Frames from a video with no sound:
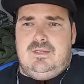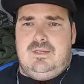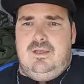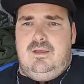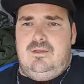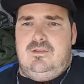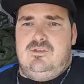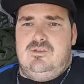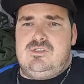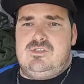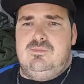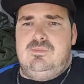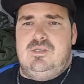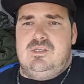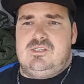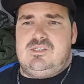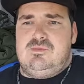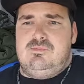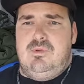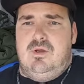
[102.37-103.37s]
Now, I used to be
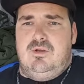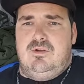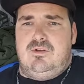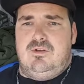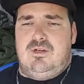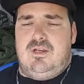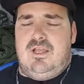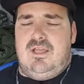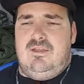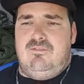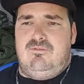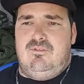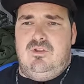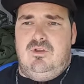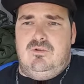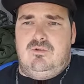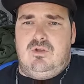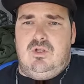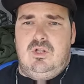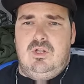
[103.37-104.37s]
a smoker, and I have
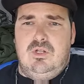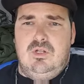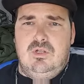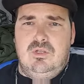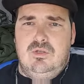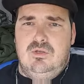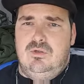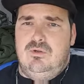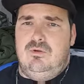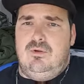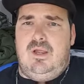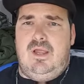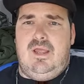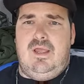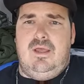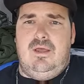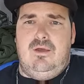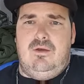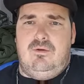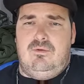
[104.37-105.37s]
no clue
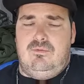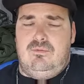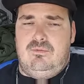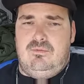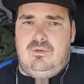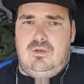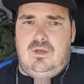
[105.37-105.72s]
how